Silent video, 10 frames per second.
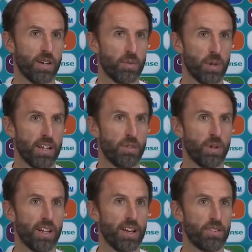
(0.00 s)

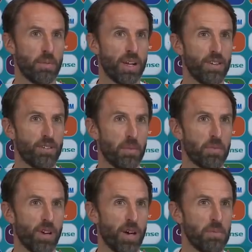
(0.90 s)
we like to believe
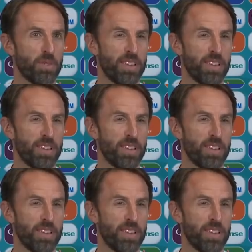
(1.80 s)
sometimes.